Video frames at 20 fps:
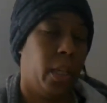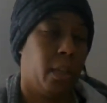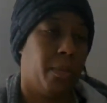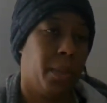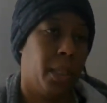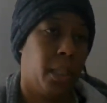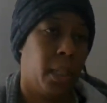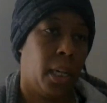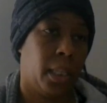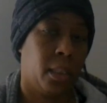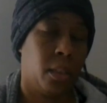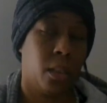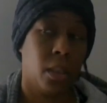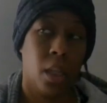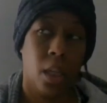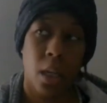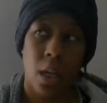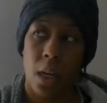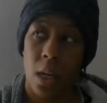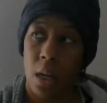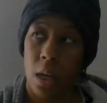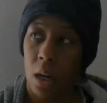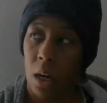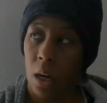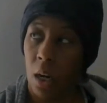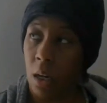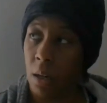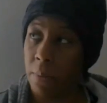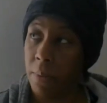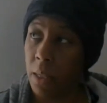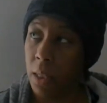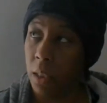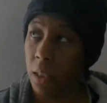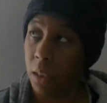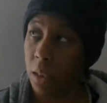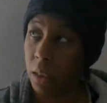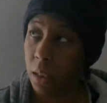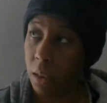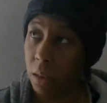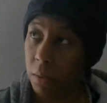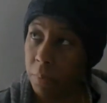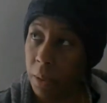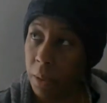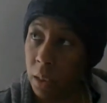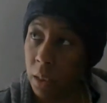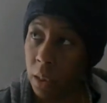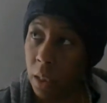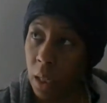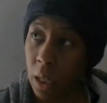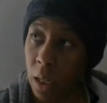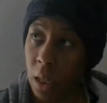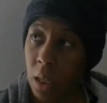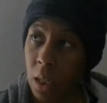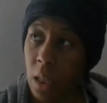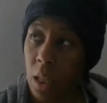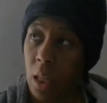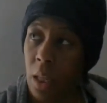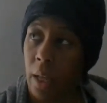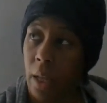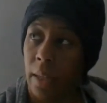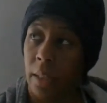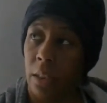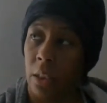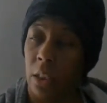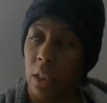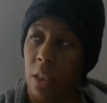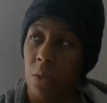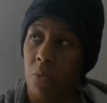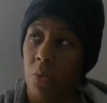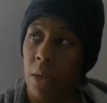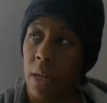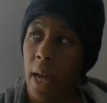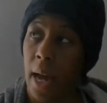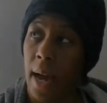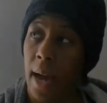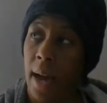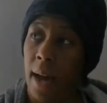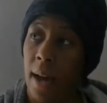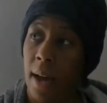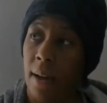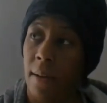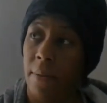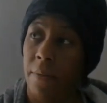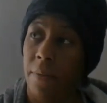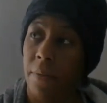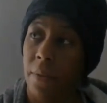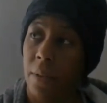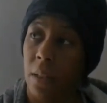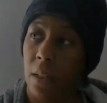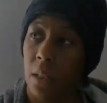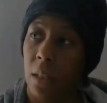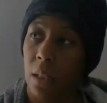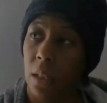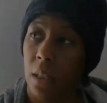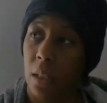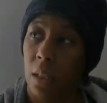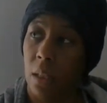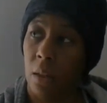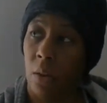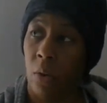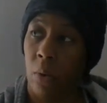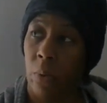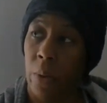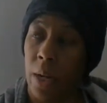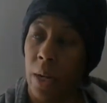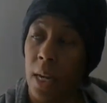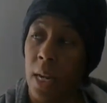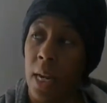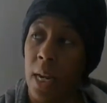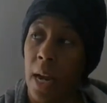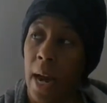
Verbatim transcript: McDonald's, Arby's pizza, and she would have, or we'd eat